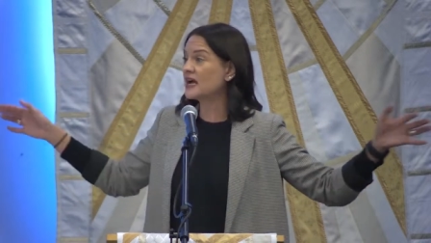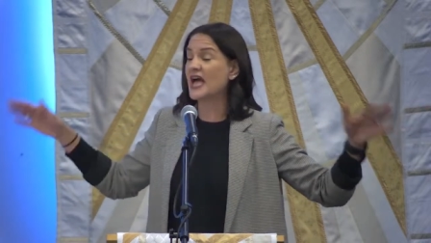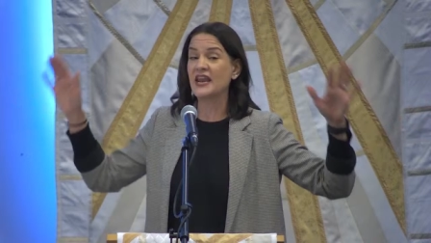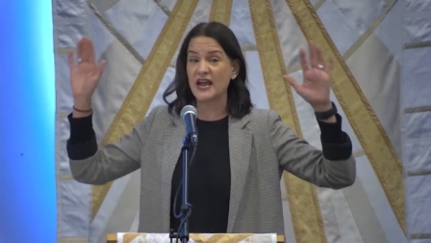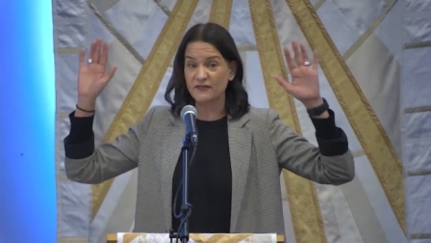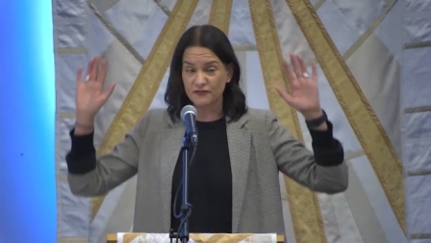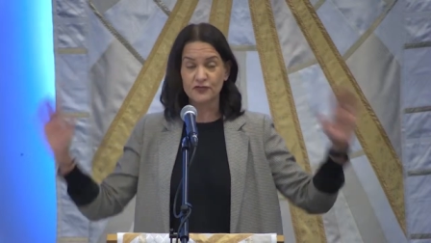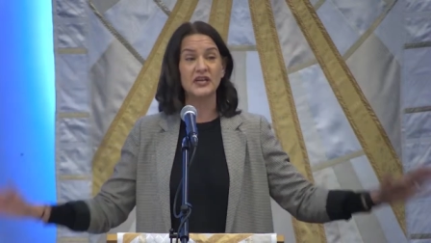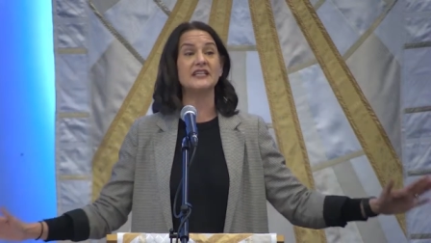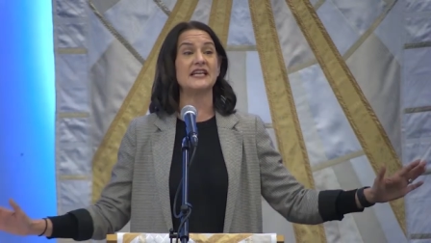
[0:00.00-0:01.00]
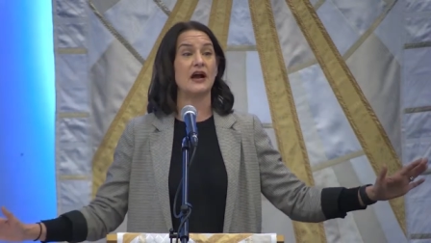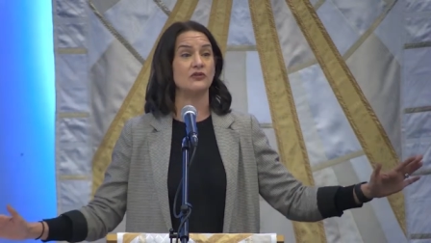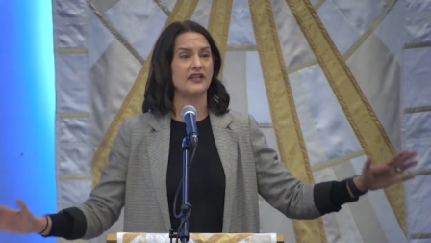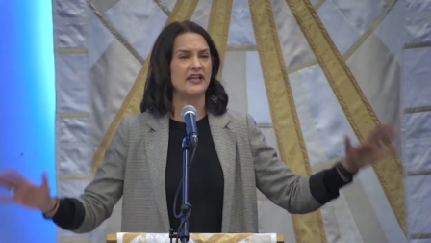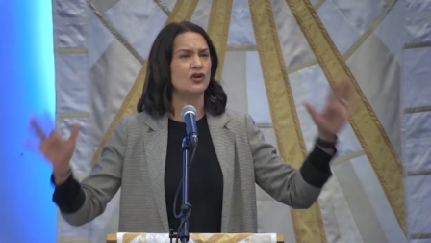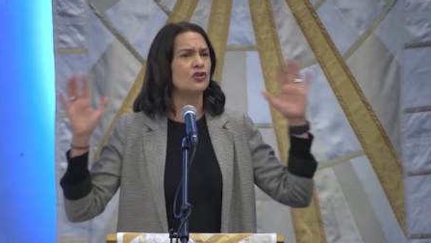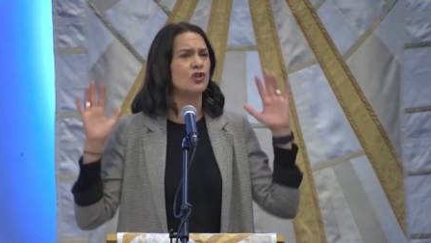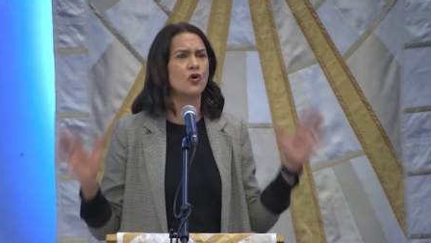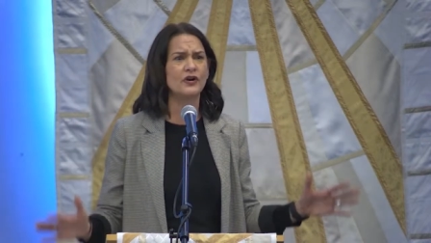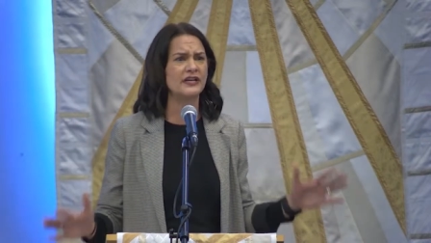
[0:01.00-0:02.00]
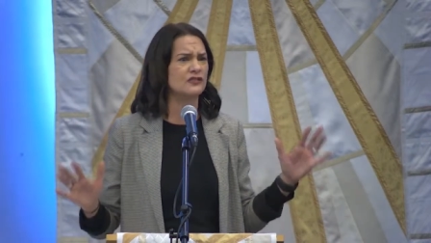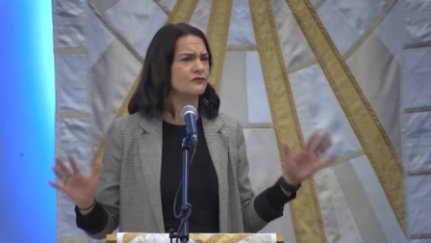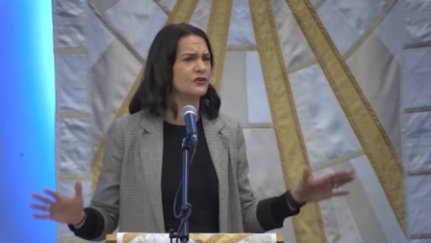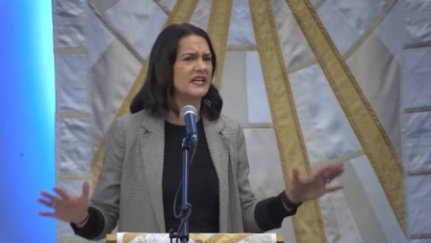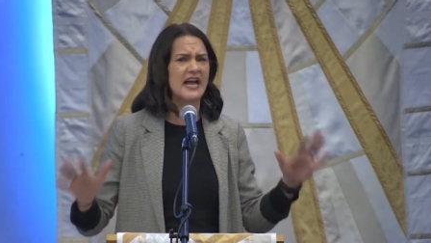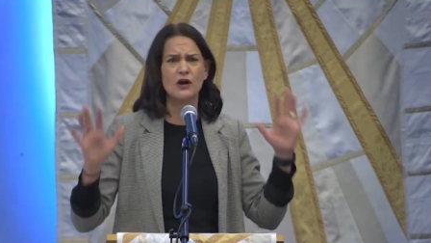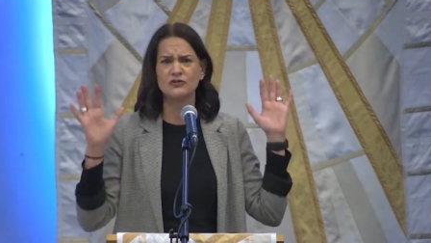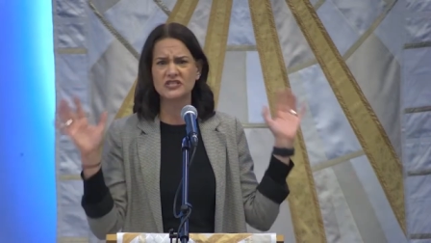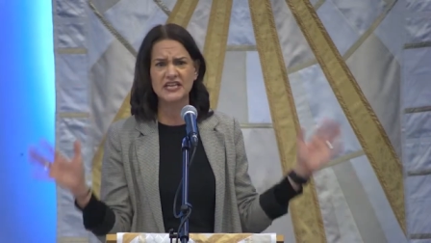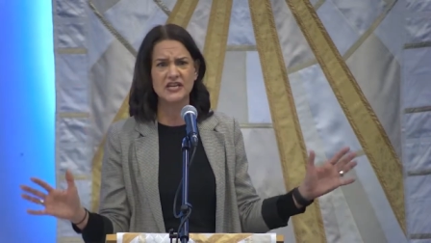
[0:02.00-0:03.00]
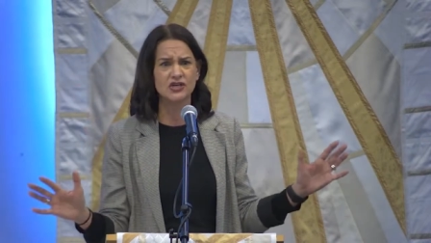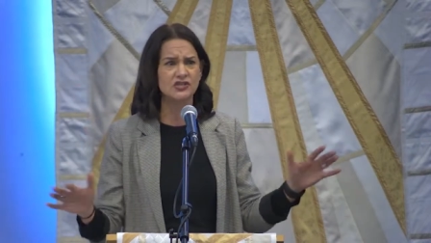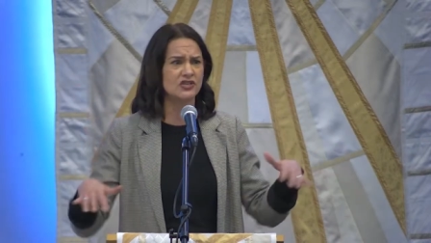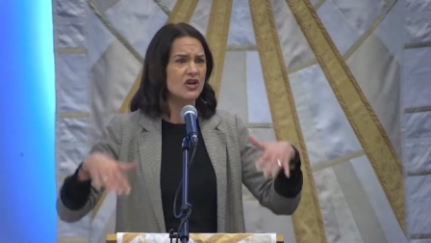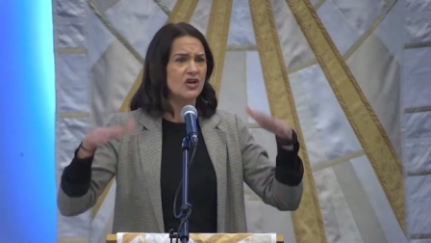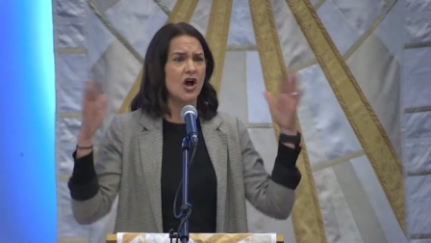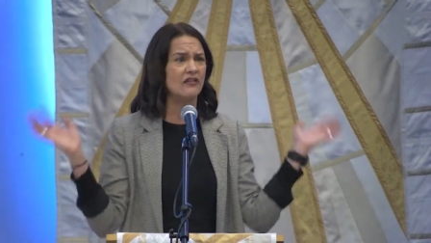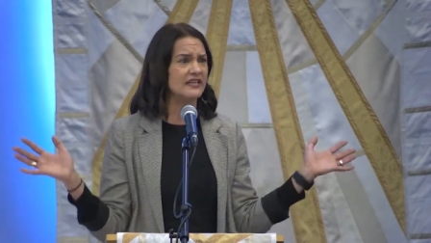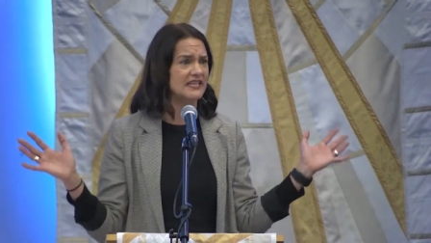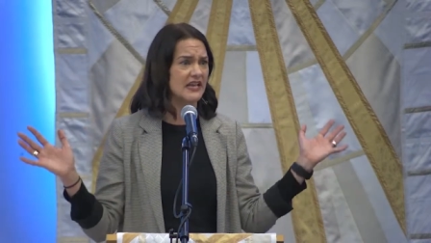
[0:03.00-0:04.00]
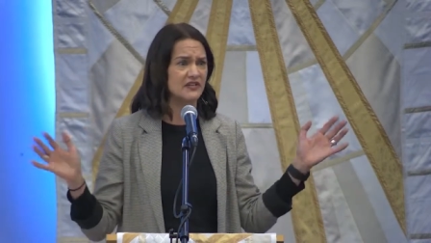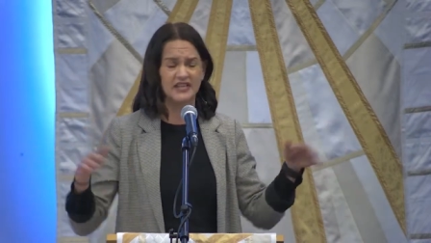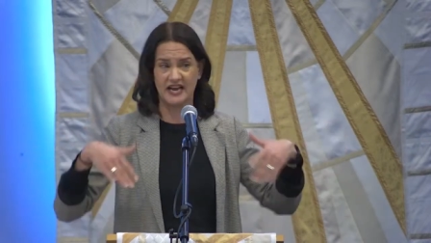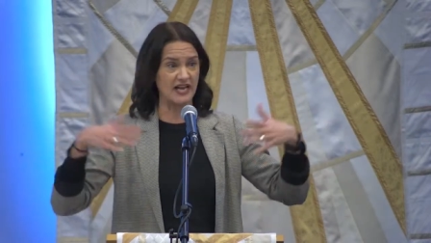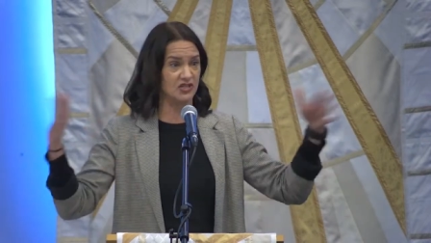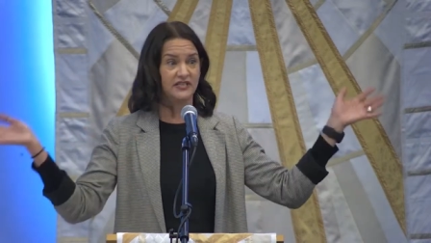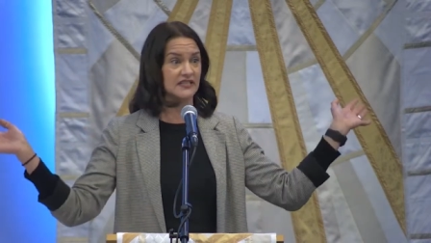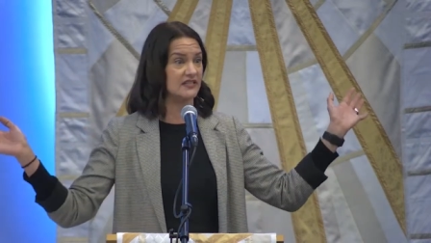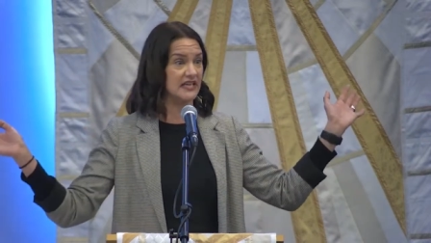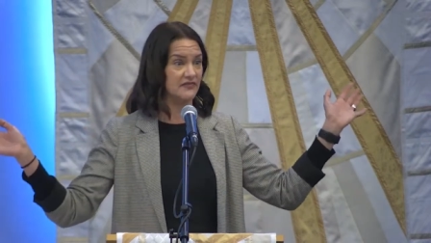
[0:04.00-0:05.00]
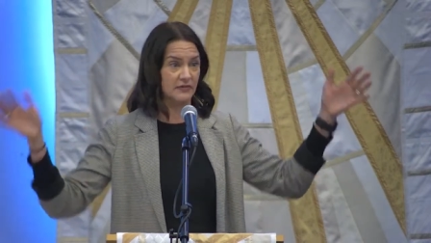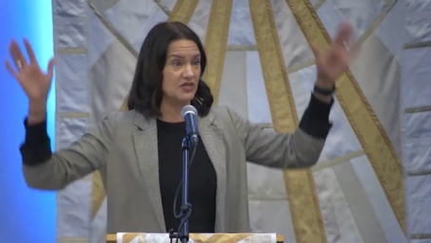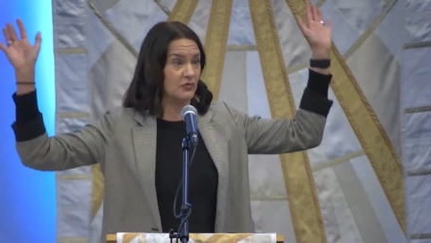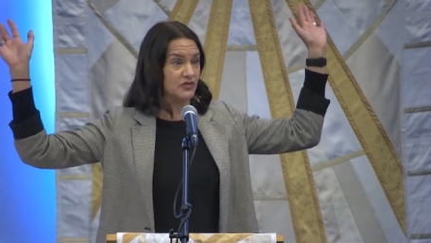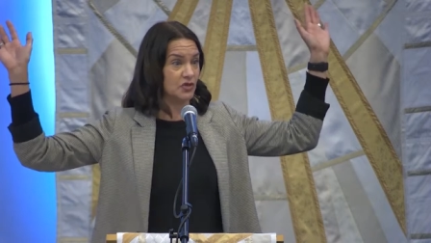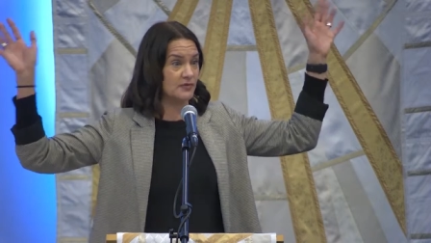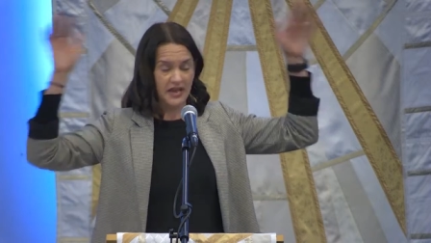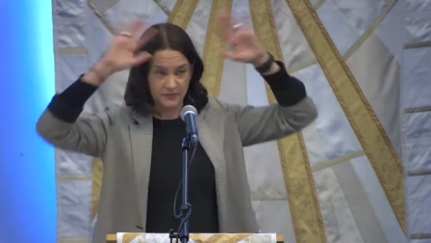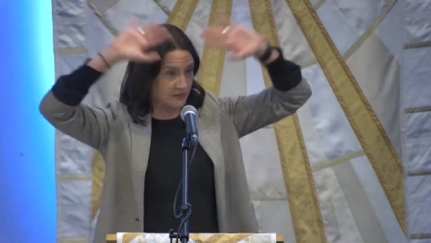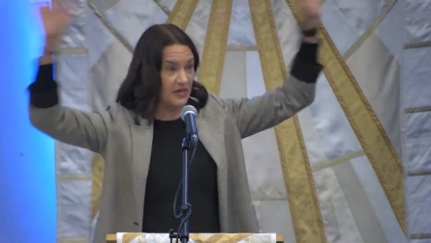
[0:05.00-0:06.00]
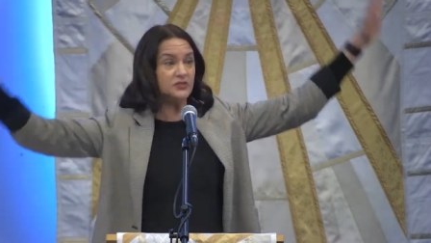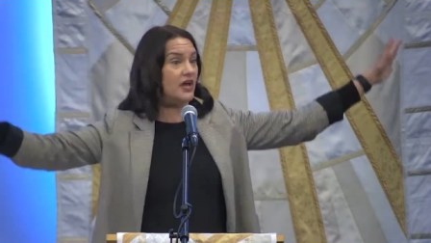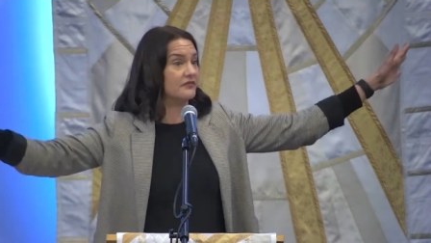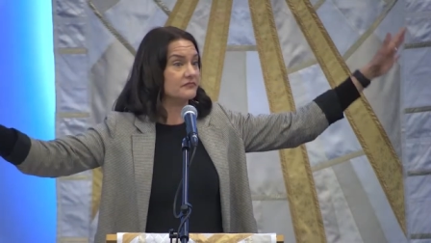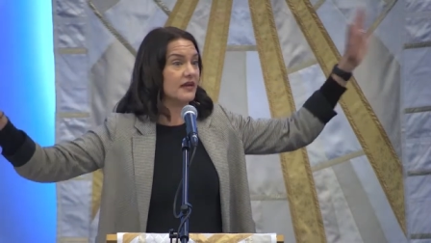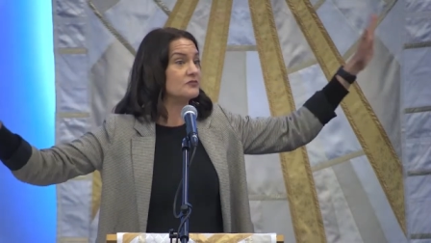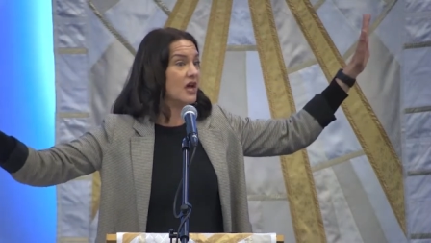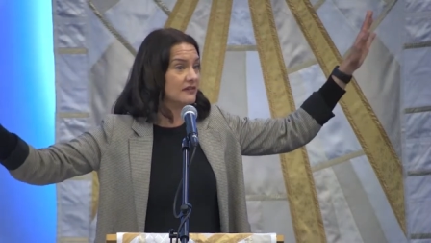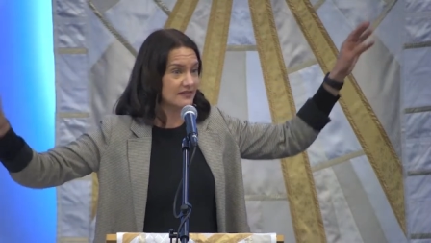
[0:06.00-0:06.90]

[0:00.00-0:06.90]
And I freaked out, like a glorious freak out, tears, calling David, like, I just need to leave. I'm done with sermon. I'm, I'm, I'm done. I'm done.